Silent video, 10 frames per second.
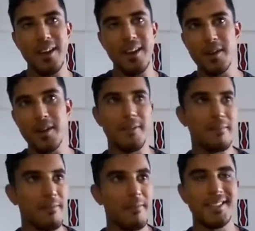if I were
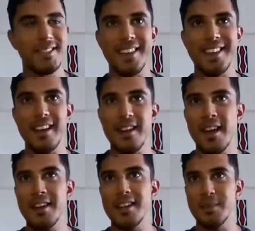to
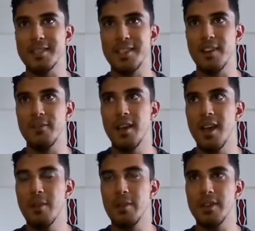psychoanalyze myself,
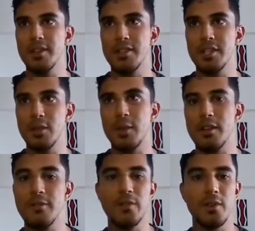because she was
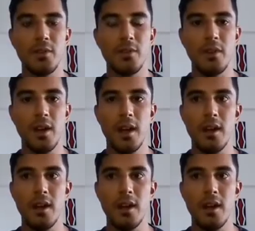one of the few